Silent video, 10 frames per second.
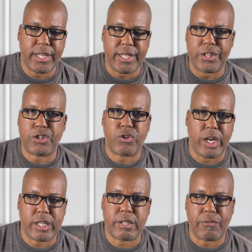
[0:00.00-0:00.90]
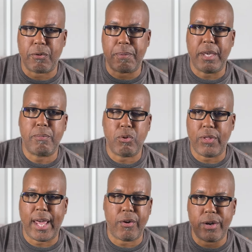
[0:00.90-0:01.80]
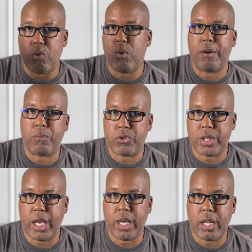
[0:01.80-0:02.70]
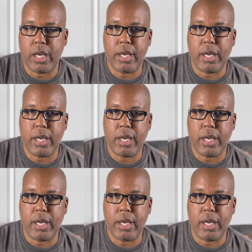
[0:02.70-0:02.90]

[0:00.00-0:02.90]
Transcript: distrust for people that are in the 1%